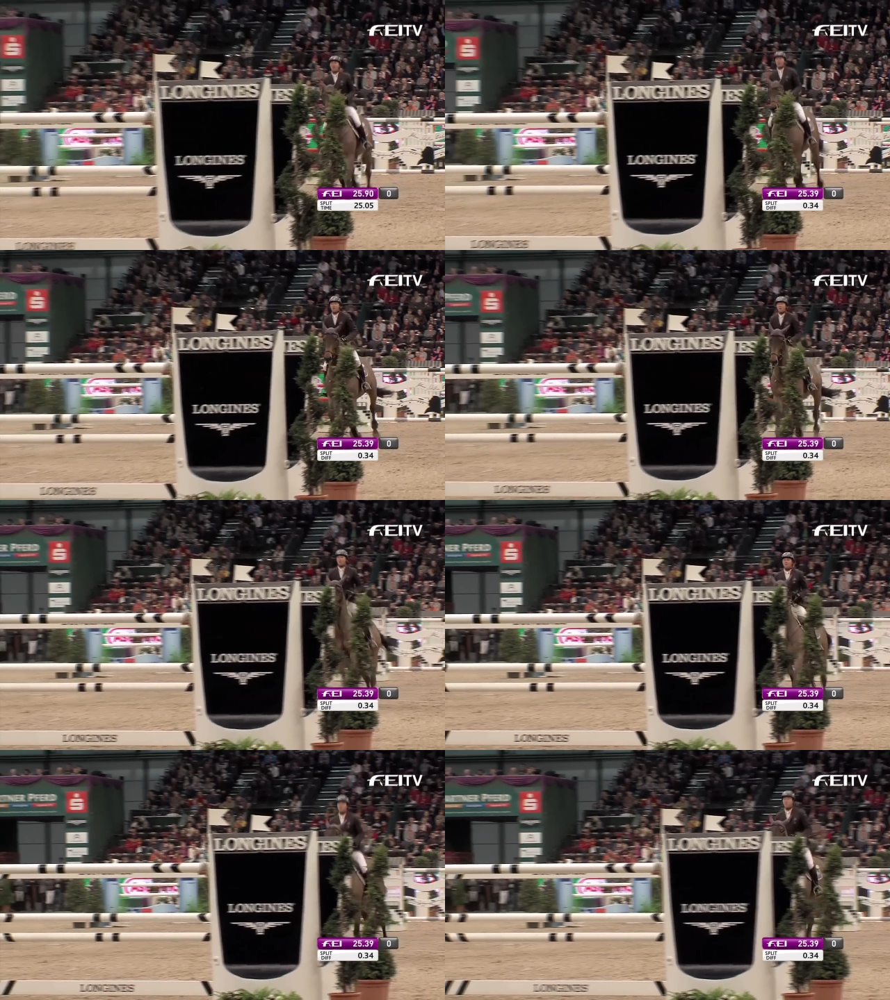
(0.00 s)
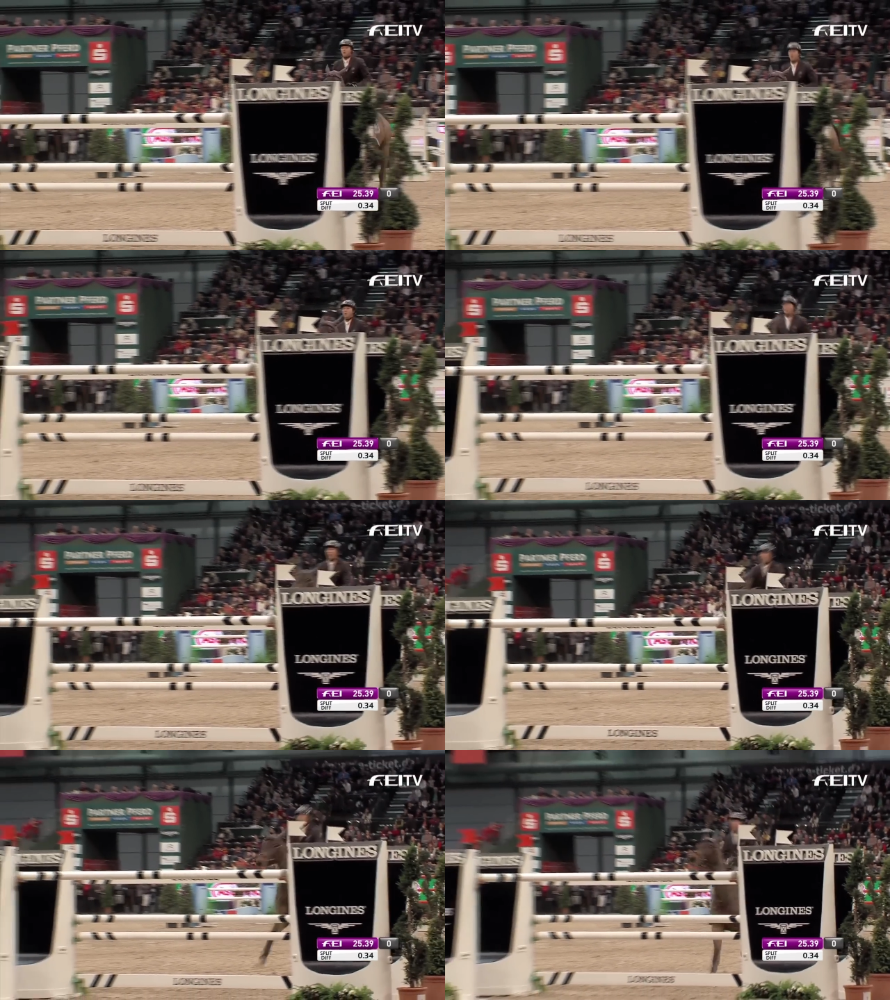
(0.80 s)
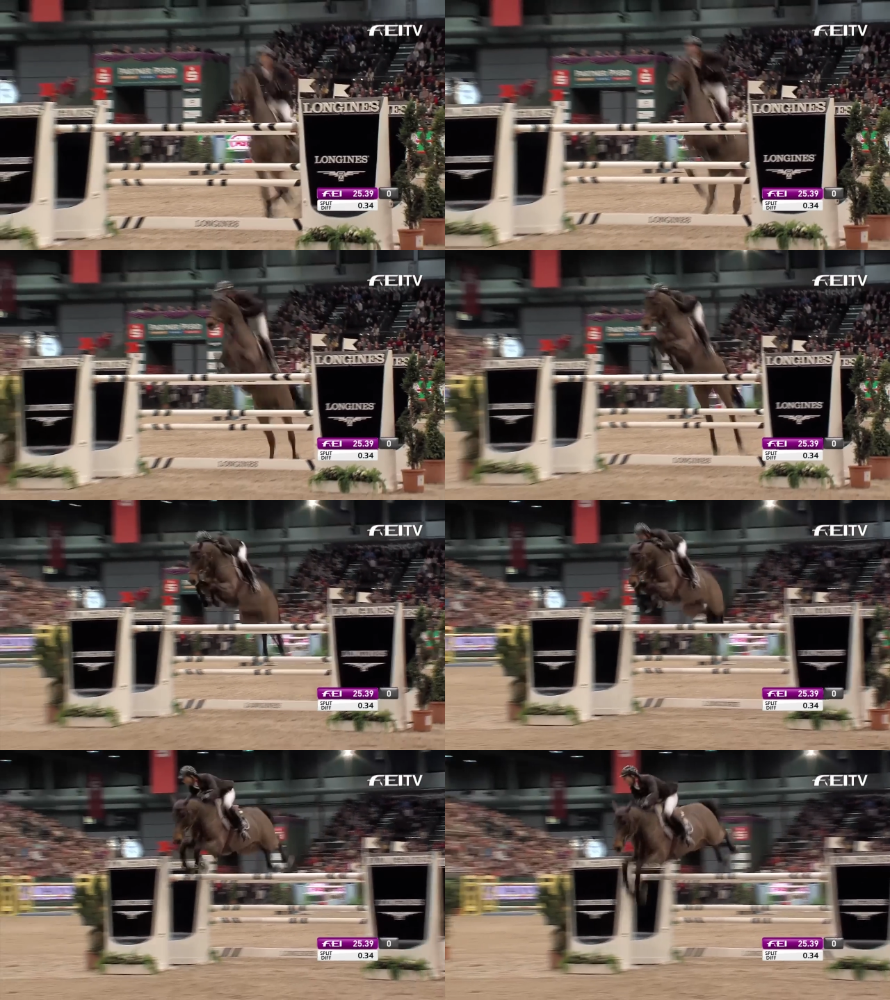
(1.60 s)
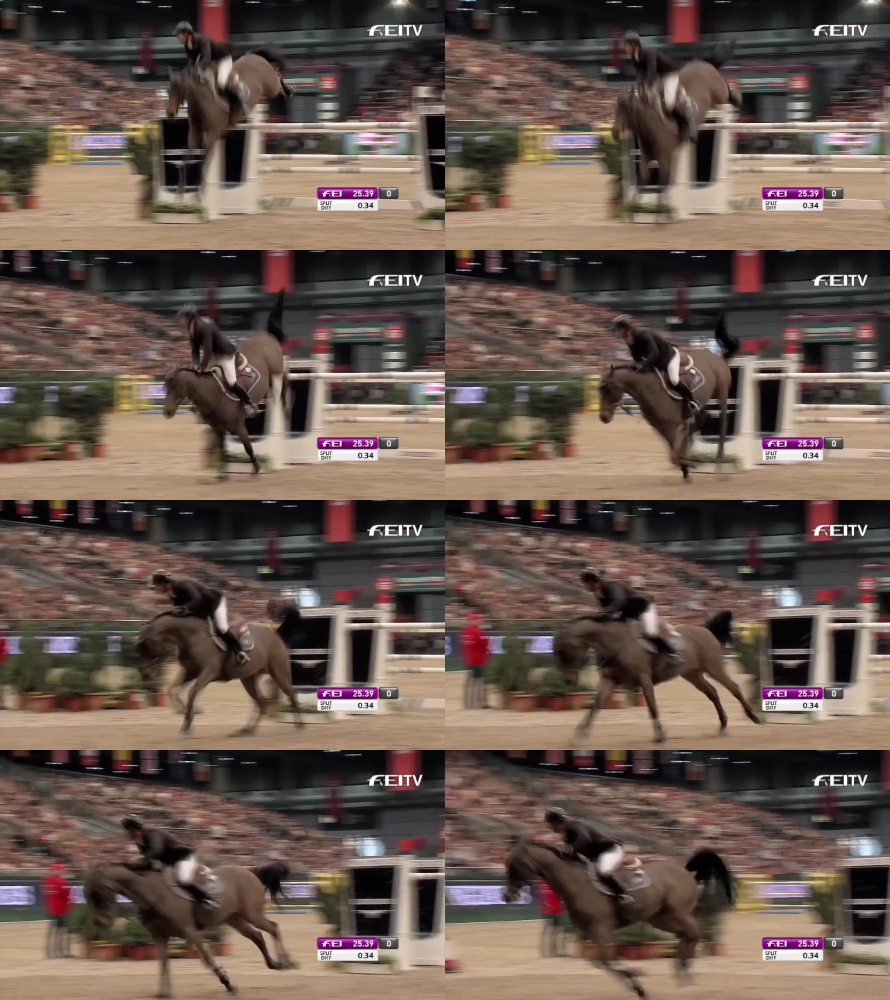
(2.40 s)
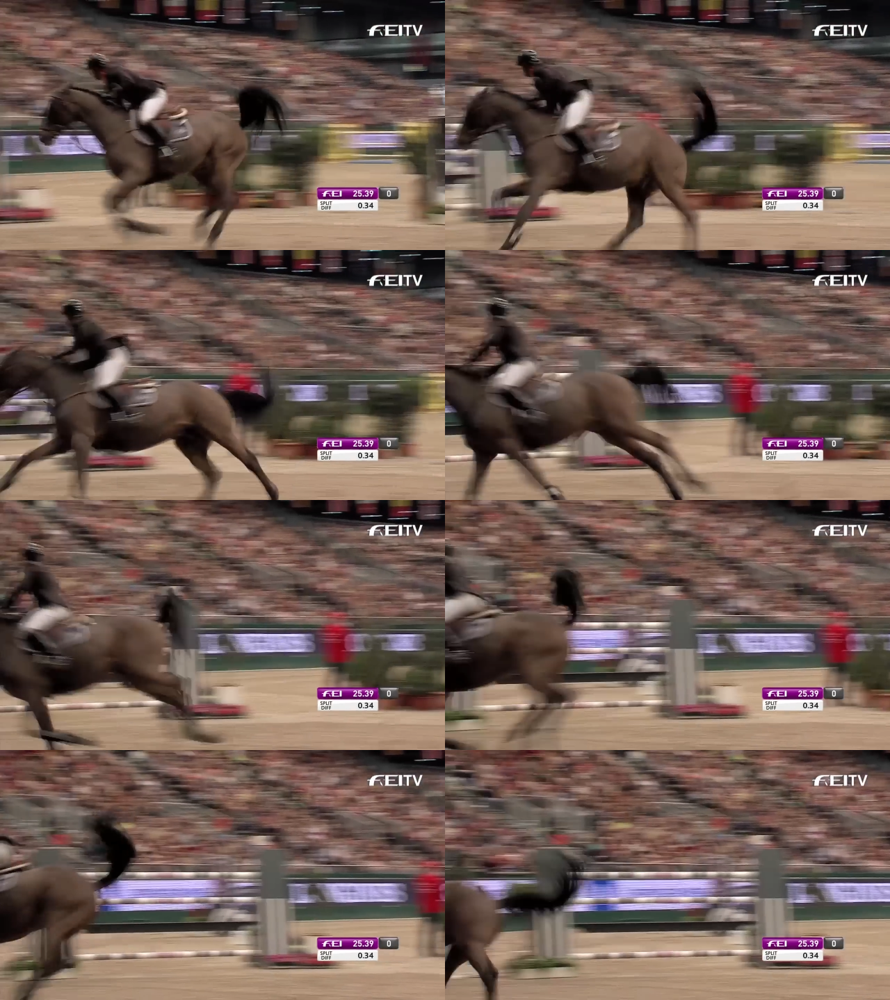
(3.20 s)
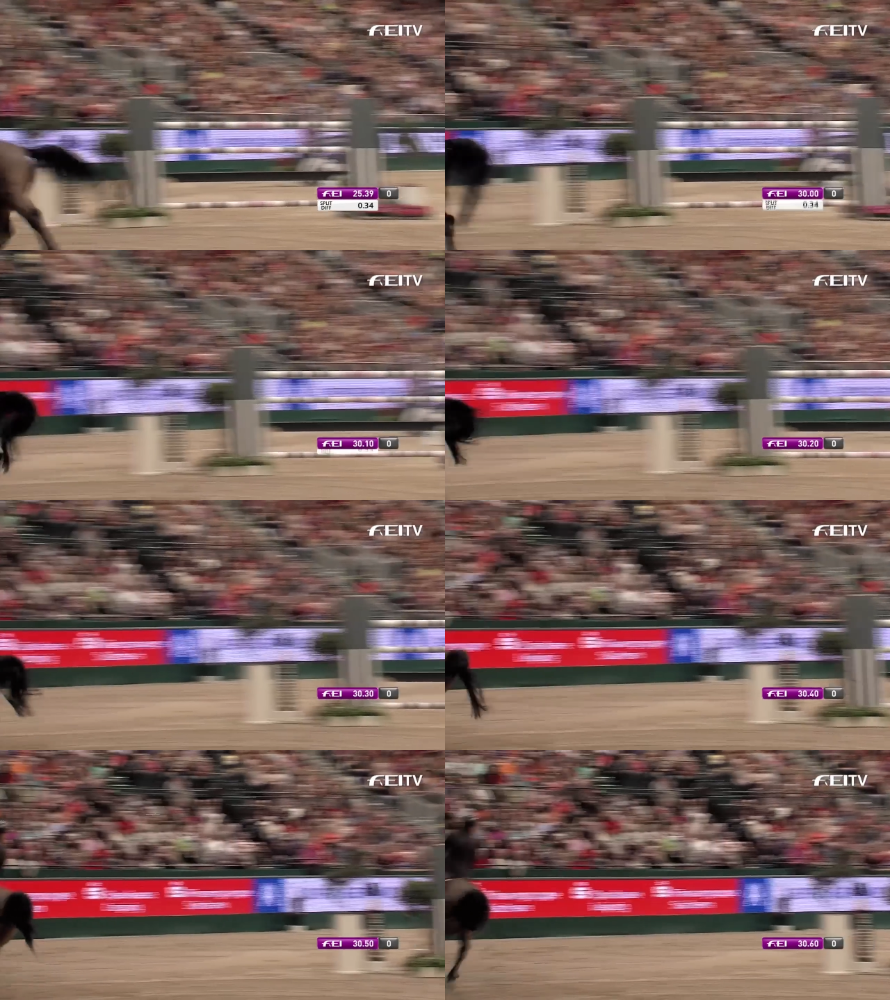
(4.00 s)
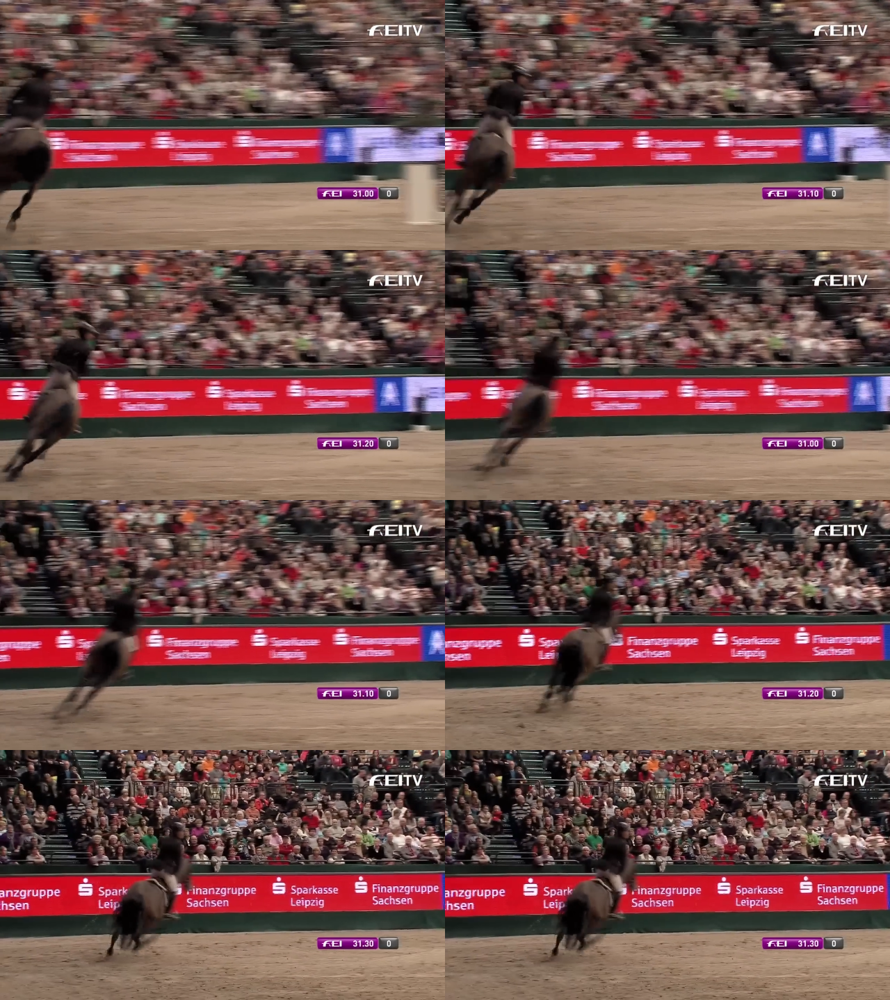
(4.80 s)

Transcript: Nobody's mouth can be seen.